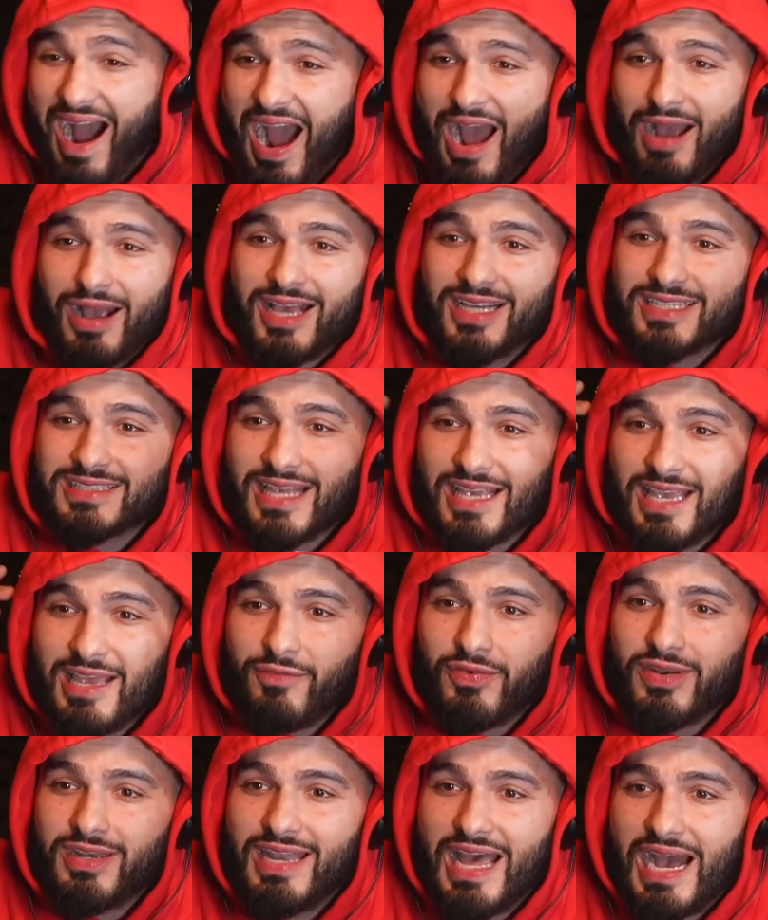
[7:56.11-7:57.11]
Because
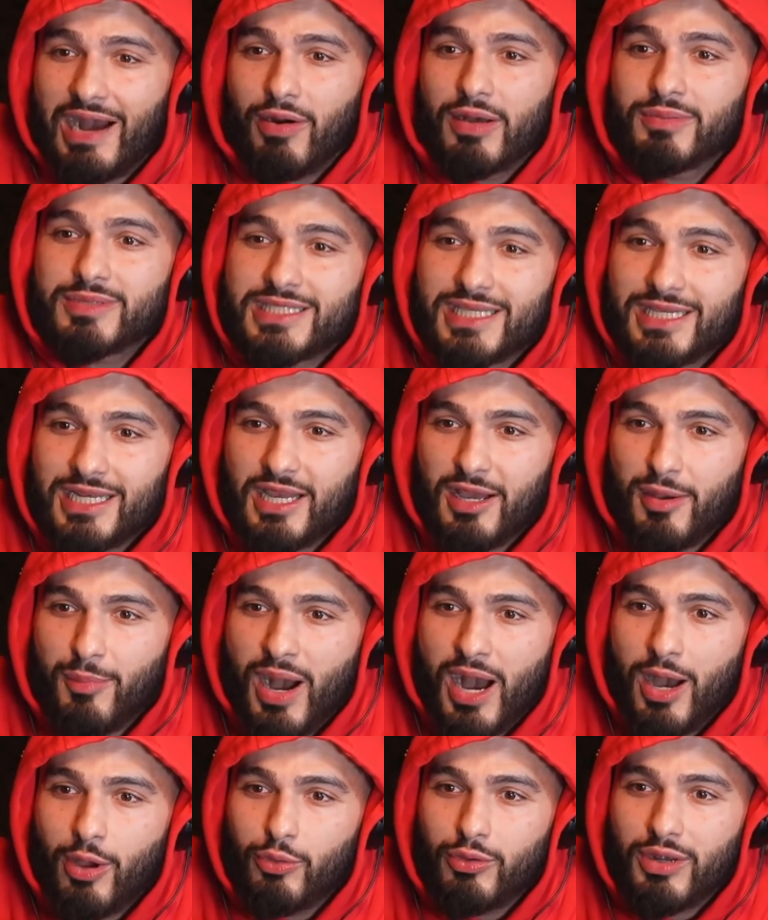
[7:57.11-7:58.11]
even now I'm seeing it in
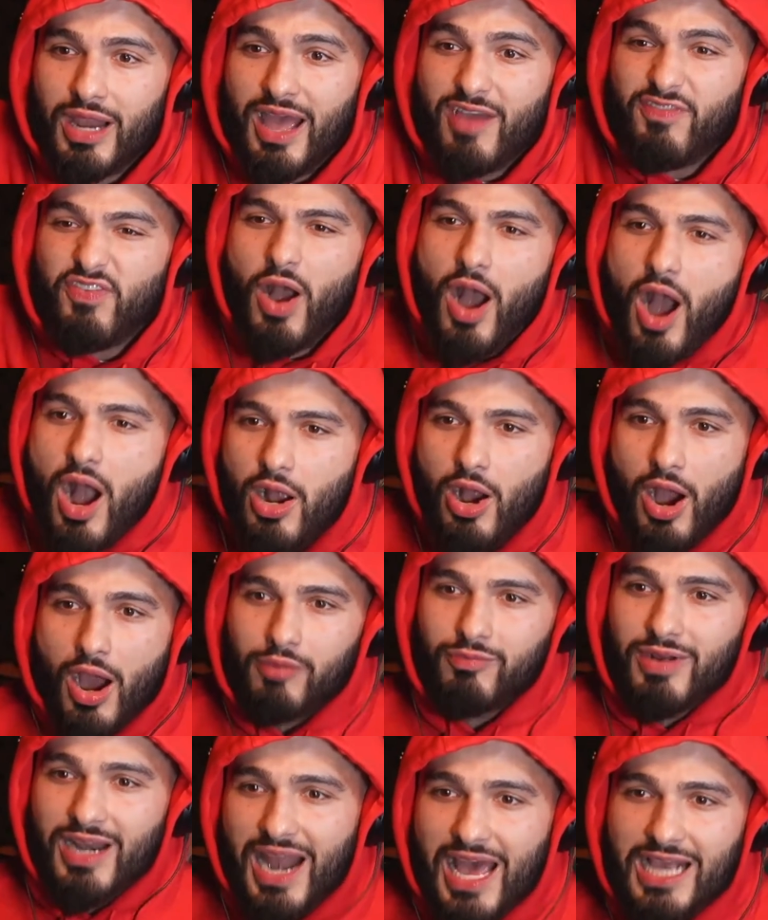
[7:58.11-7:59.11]
my own life. I
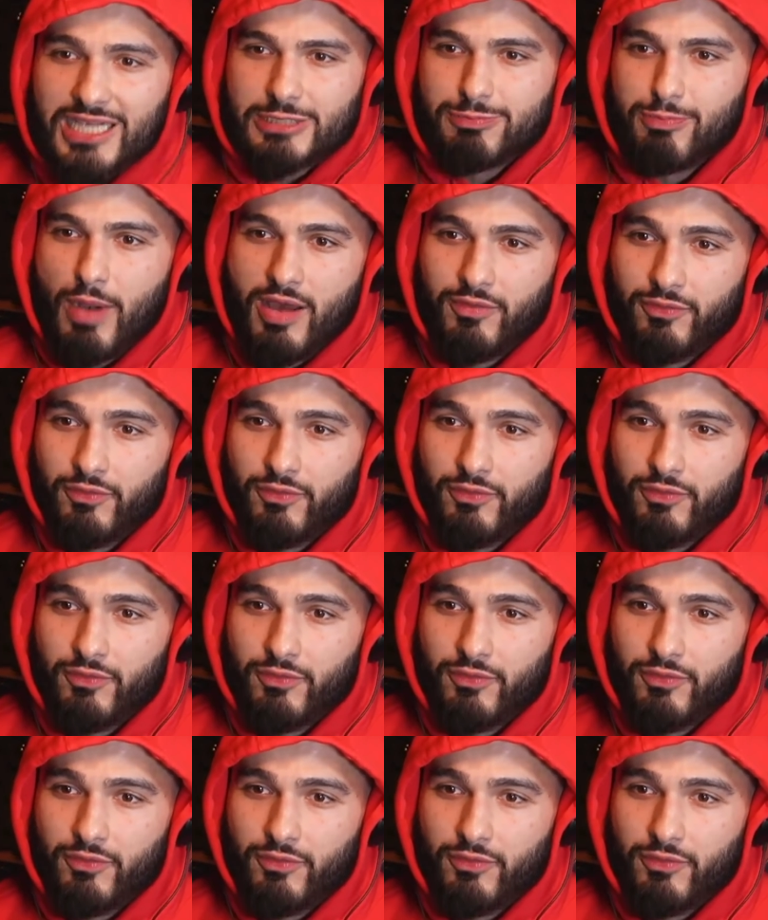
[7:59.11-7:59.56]
can't relax, bruv.